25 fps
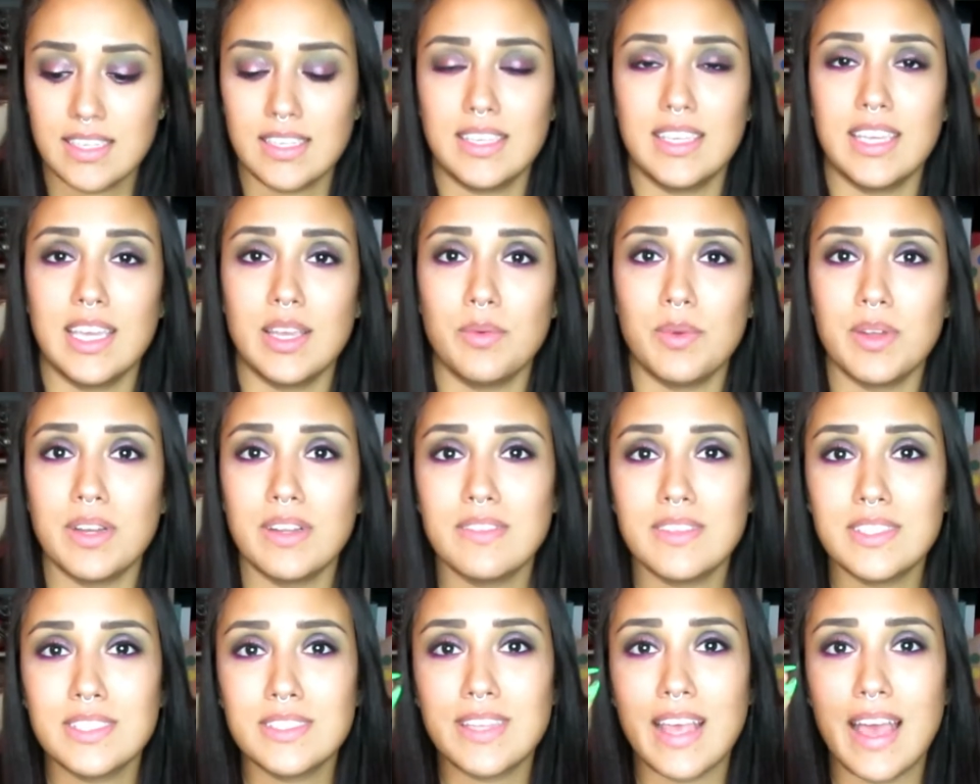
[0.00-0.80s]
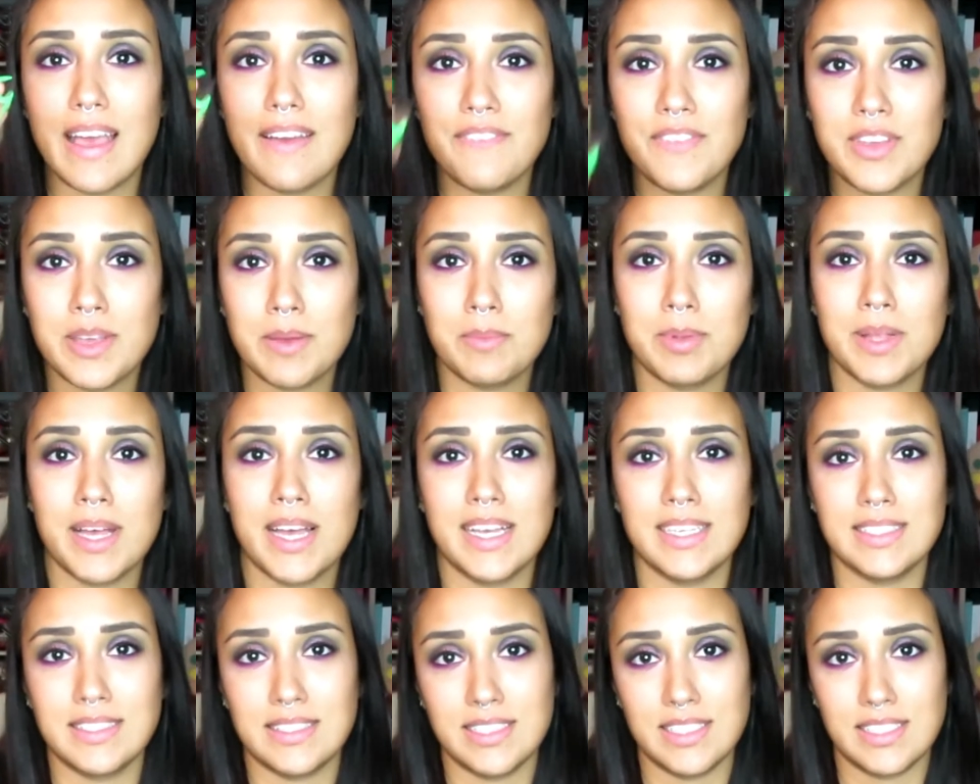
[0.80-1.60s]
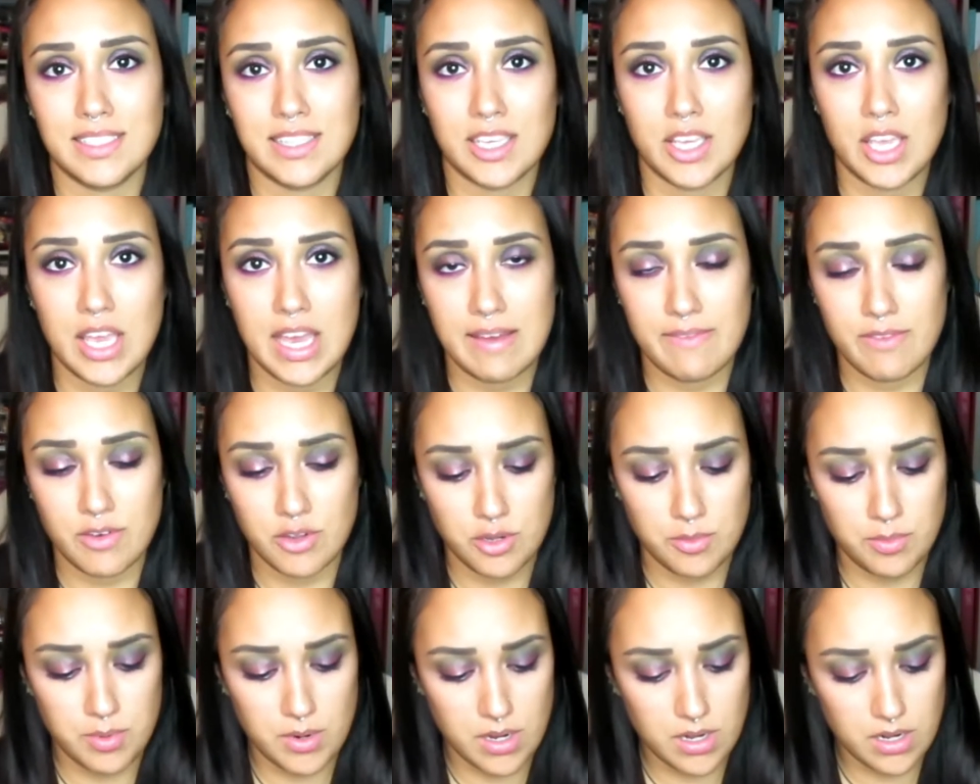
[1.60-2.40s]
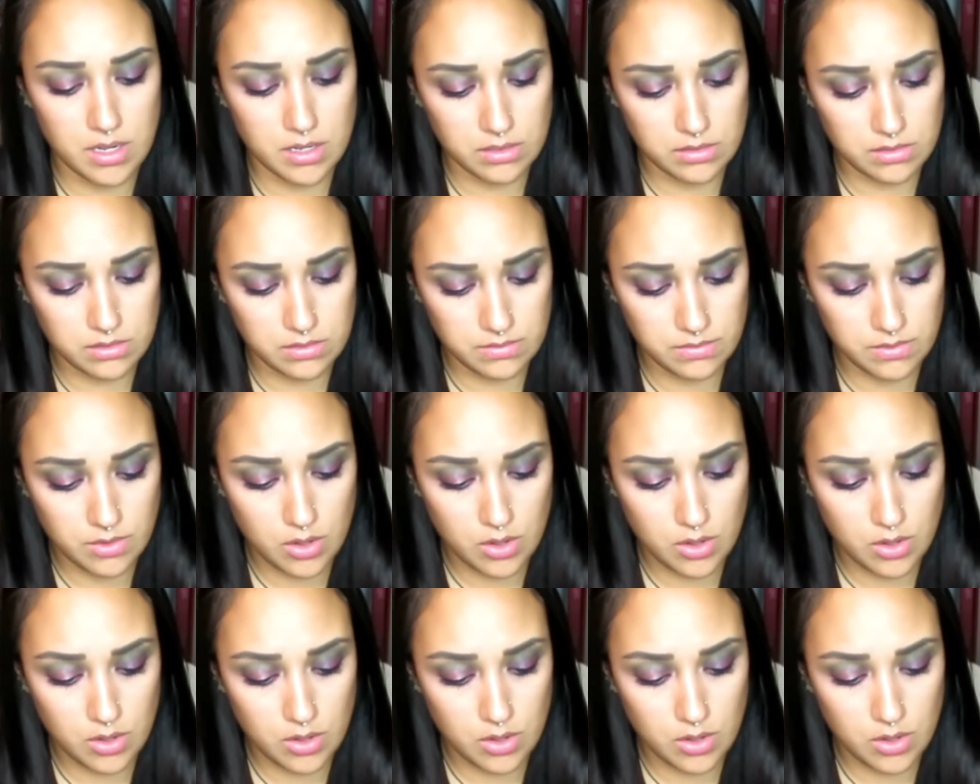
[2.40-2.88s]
Get rid of this effing plastic that you have on your products,